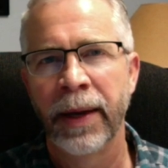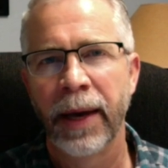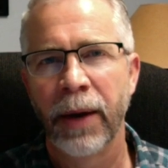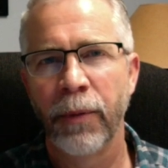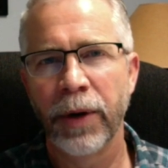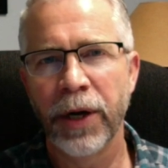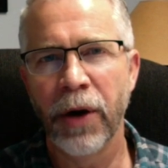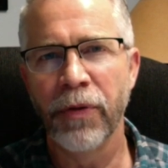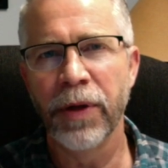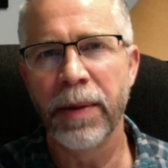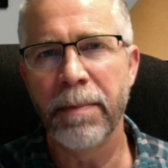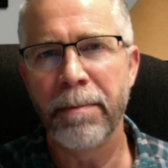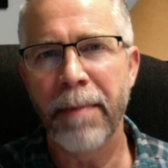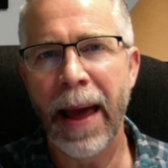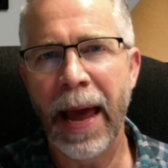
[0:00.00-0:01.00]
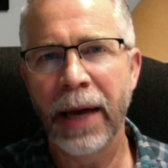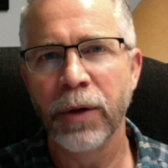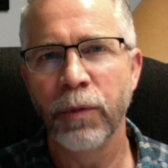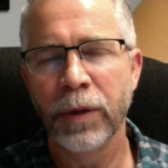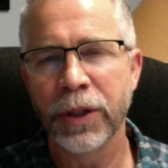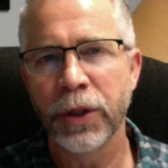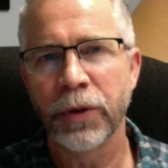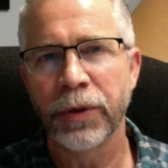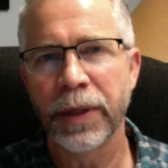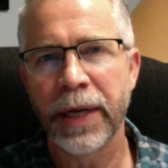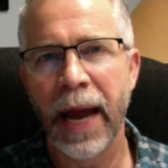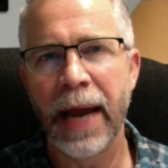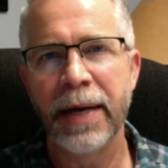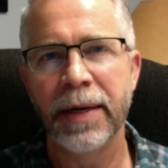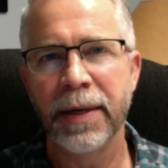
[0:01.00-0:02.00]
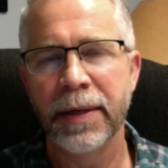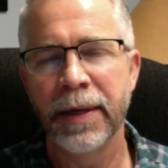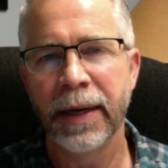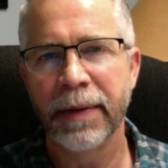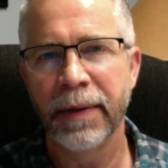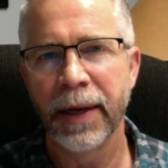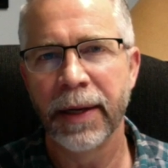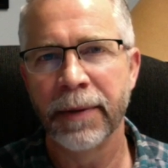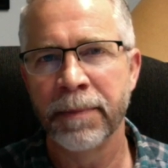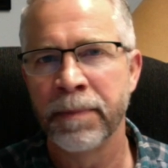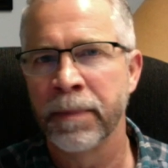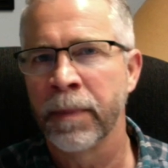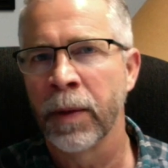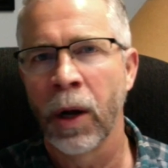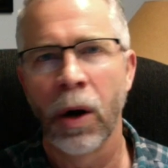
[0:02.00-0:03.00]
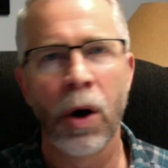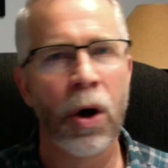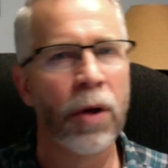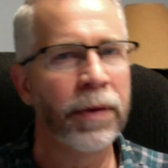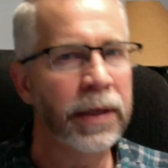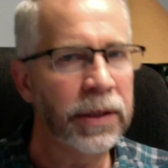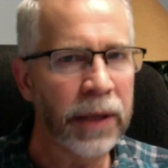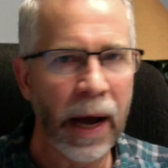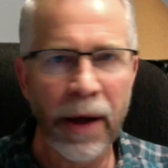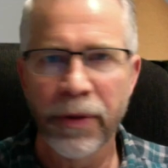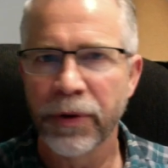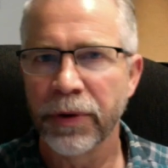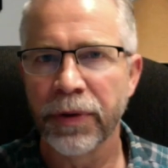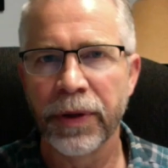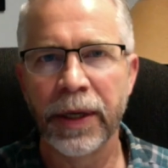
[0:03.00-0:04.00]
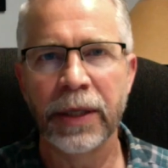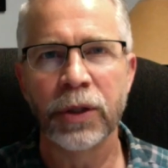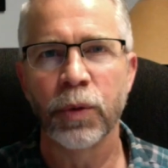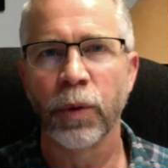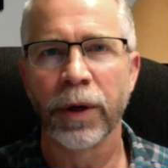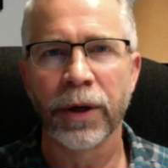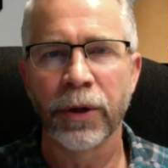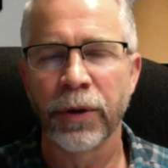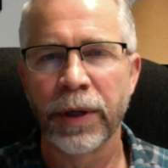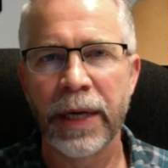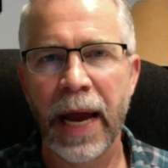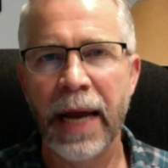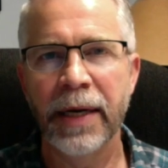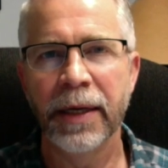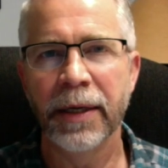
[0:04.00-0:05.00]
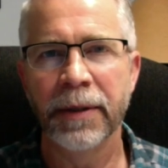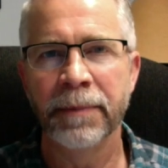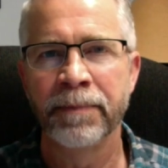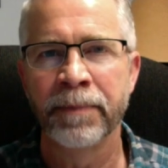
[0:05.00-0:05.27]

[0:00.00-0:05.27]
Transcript: And we know that man was created and then all these other things were created.